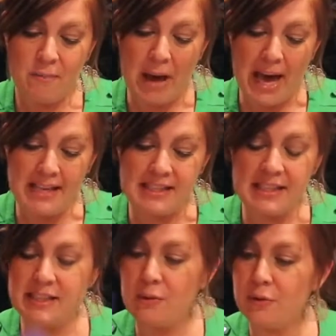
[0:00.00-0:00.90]
Pass
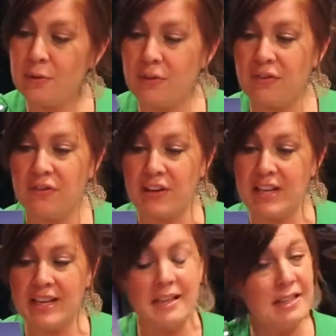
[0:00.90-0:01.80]
this on to a
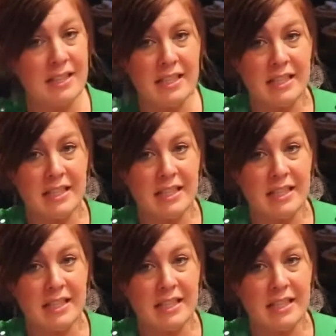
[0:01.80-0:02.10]
friend